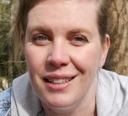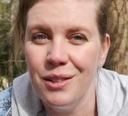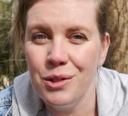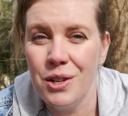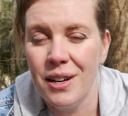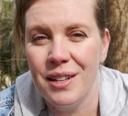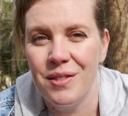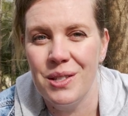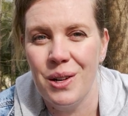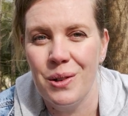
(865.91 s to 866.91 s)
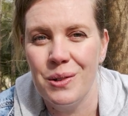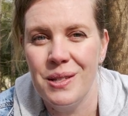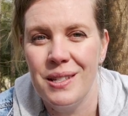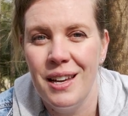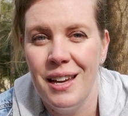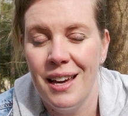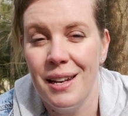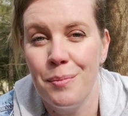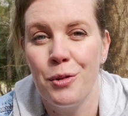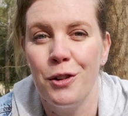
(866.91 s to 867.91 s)
little tiny results and
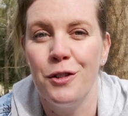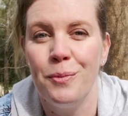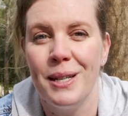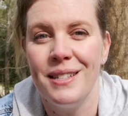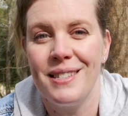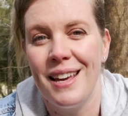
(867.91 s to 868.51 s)
improvements,